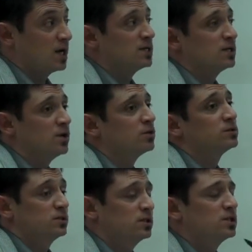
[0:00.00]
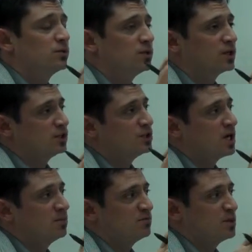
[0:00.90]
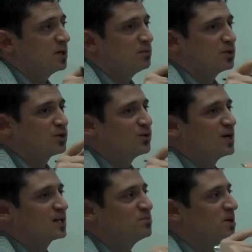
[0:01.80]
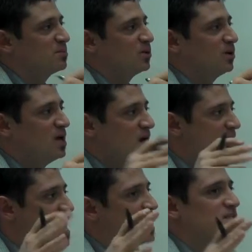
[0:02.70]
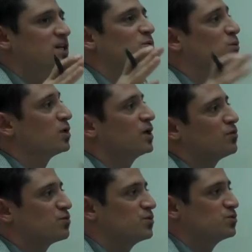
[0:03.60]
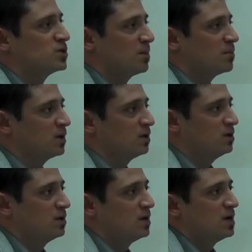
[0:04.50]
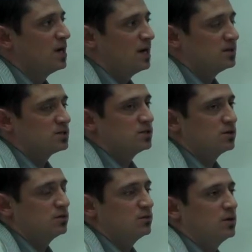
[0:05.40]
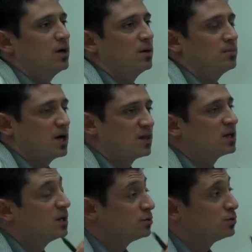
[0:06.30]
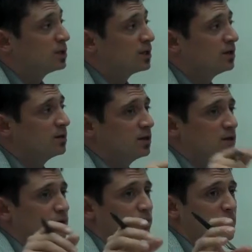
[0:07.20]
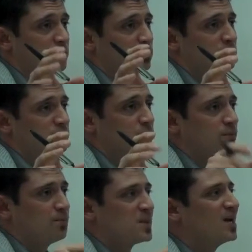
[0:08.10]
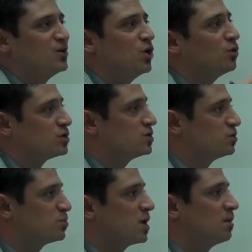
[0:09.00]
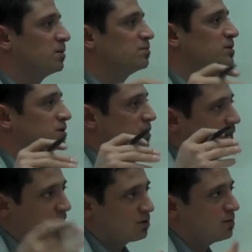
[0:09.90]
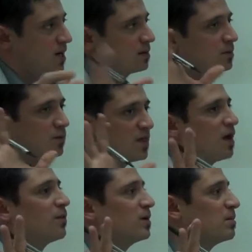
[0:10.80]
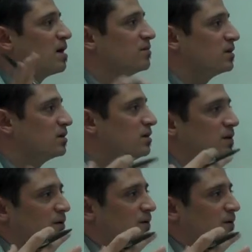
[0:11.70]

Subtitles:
I did notice that you did a really good job of being able to correct people as they were working through something. And so I think that was really good that you were able to notice those problems and correct them without them having to,